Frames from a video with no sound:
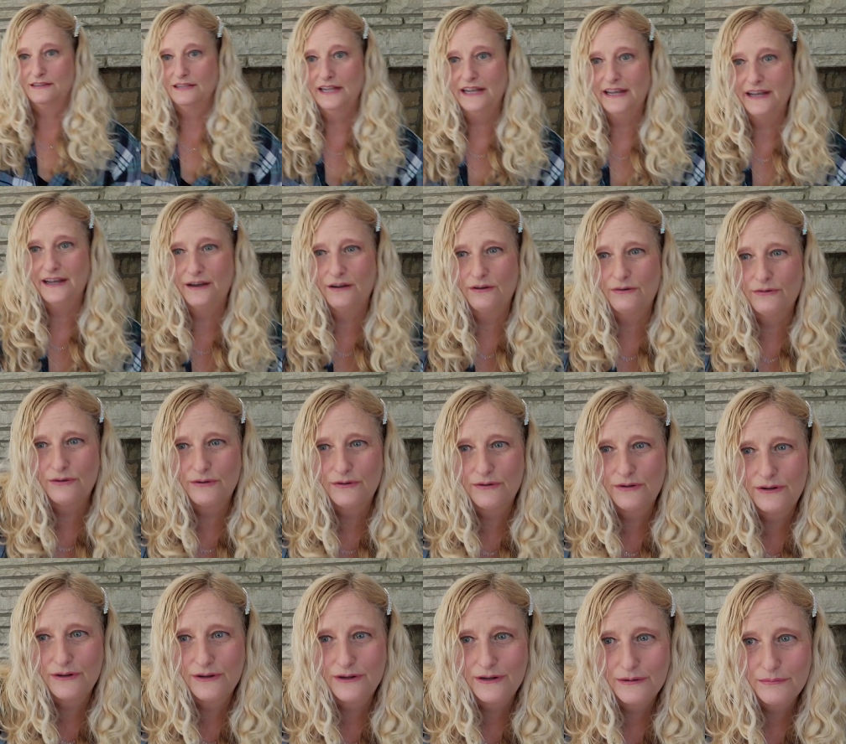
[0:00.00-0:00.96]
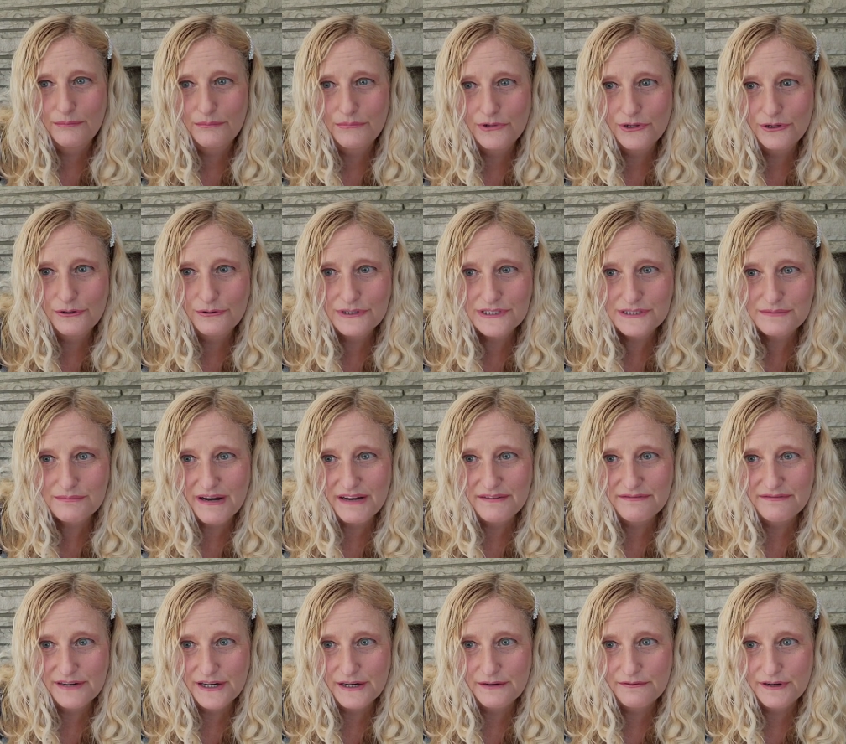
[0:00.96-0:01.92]
Now, blue is my
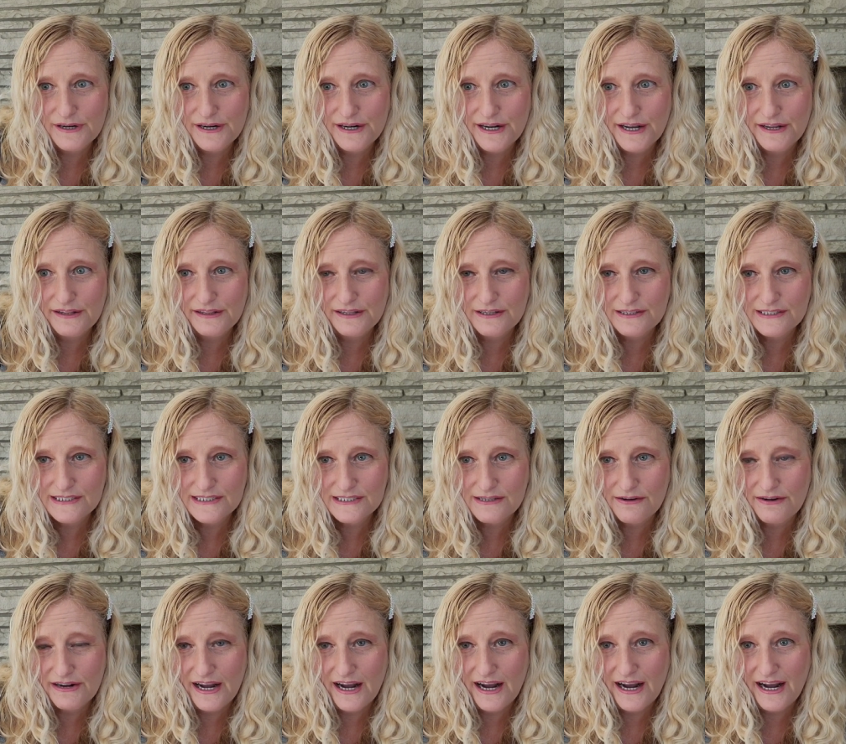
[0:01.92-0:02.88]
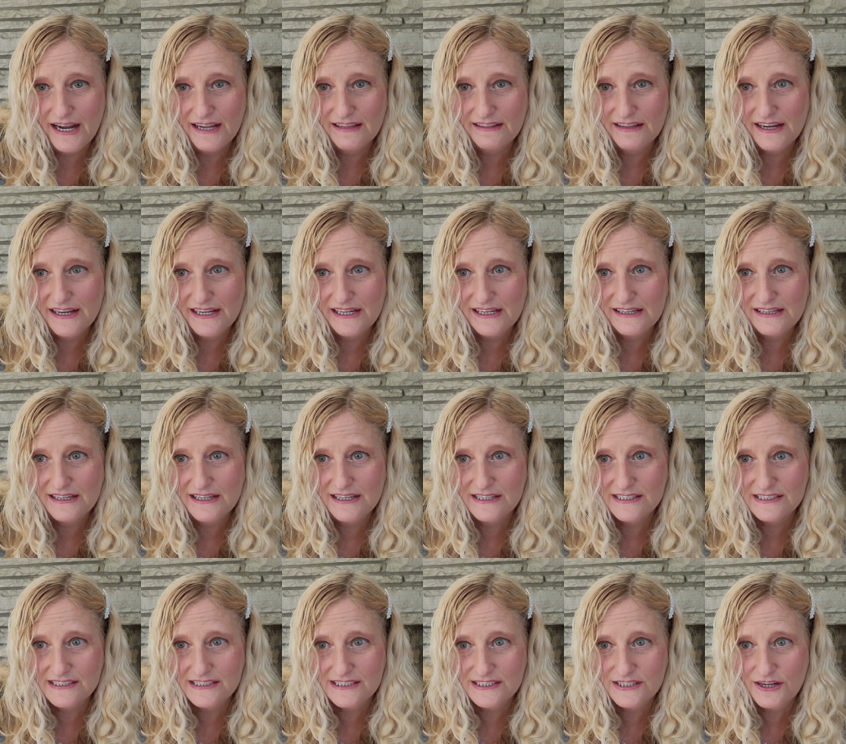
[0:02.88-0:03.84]
favorite color, so I highlighted
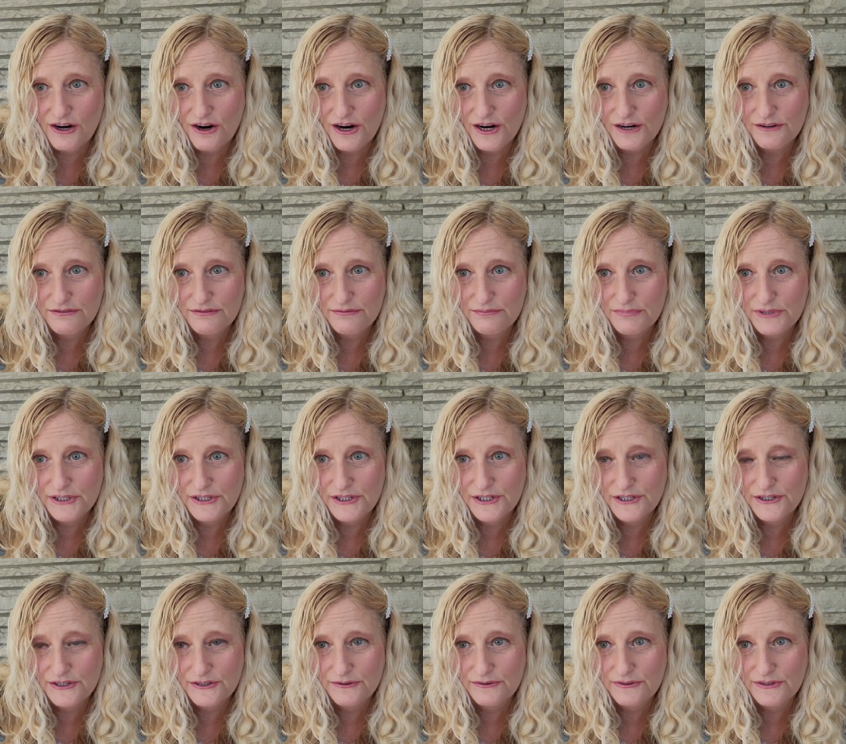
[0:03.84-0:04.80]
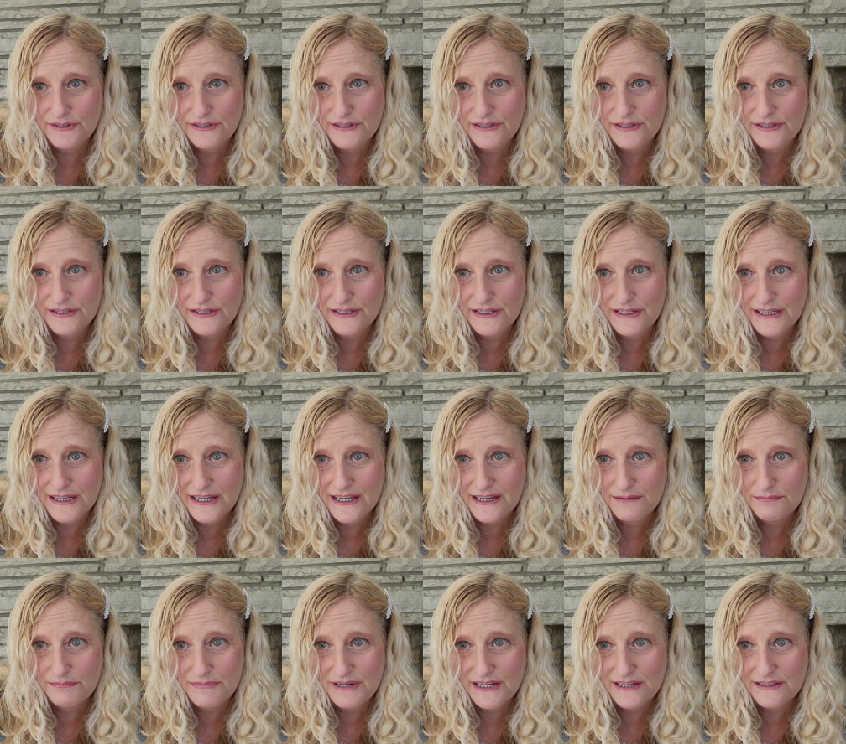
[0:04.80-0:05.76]
his scarf blue
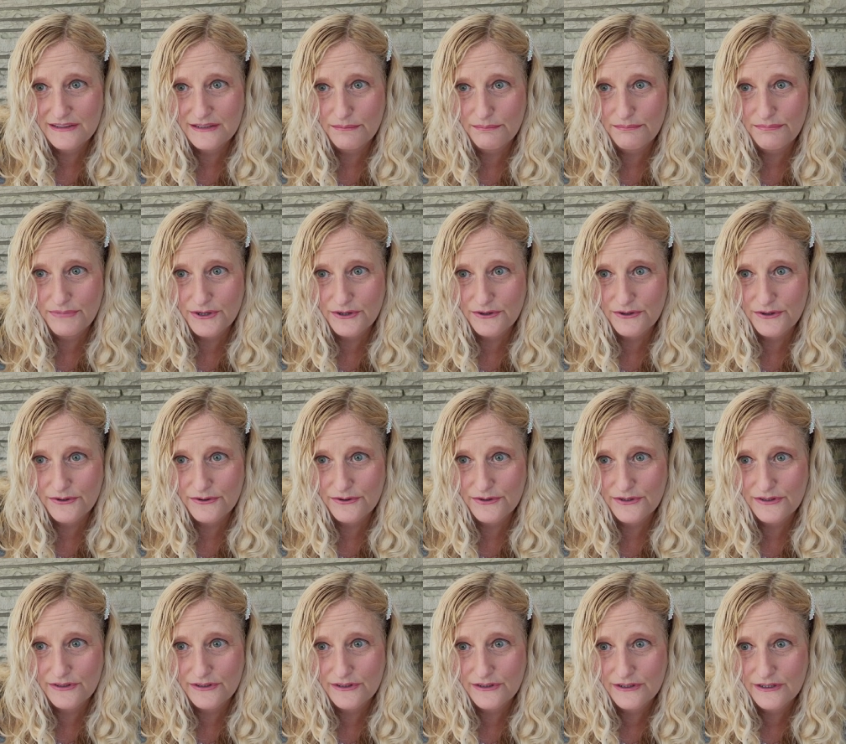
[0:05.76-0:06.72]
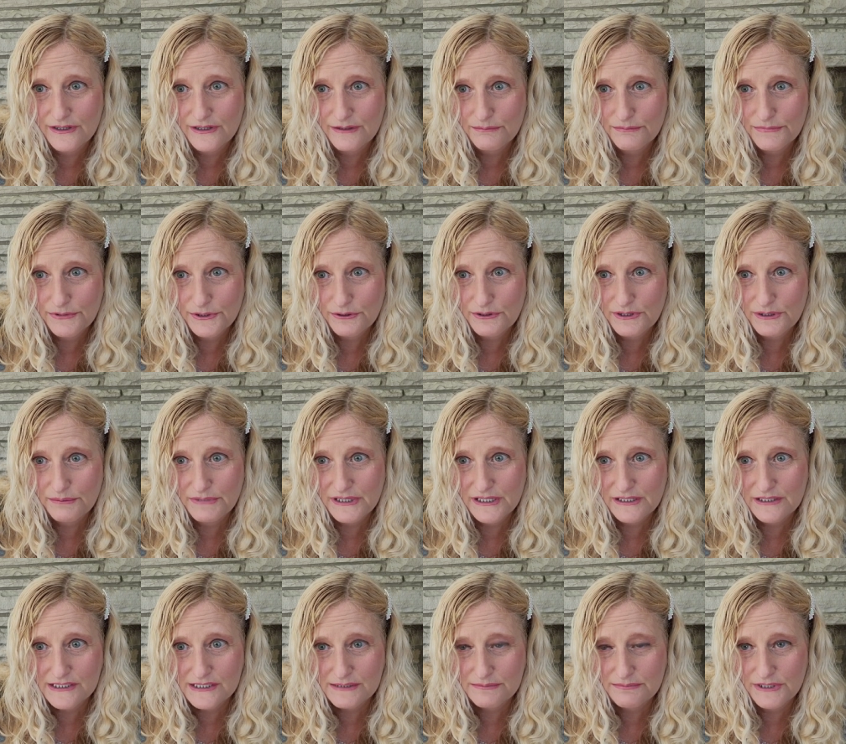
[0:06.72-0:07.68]
and made the bird blue and the
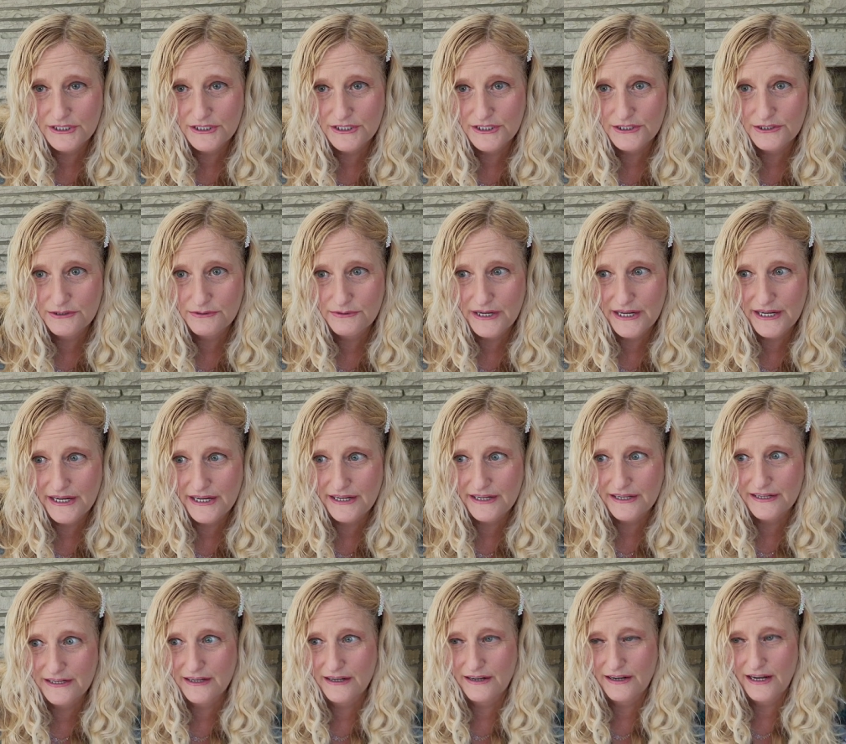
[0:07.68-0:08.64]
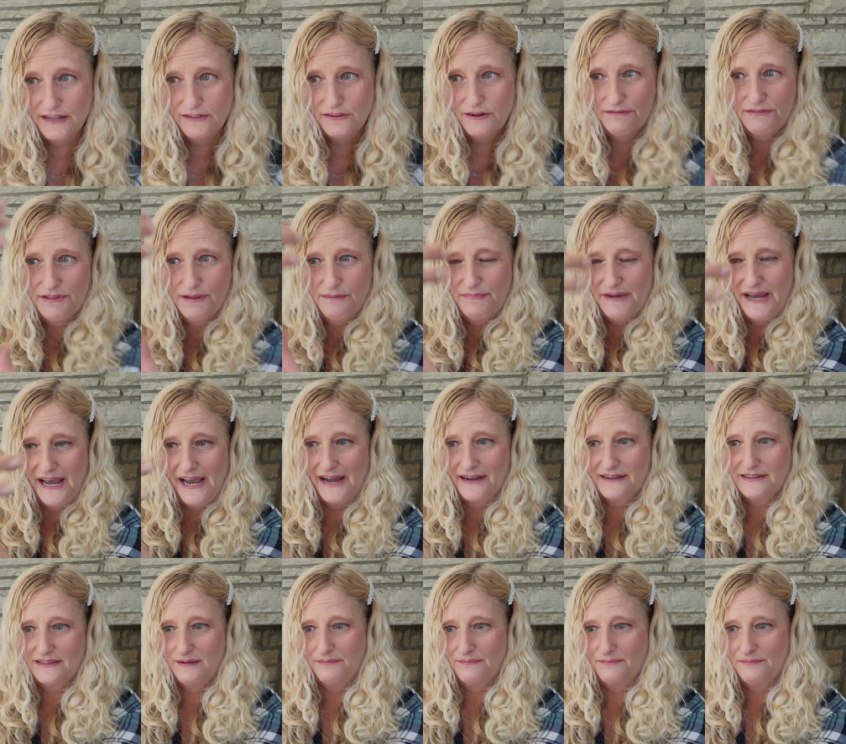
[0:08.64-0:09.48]
mittens blue. And I love the back.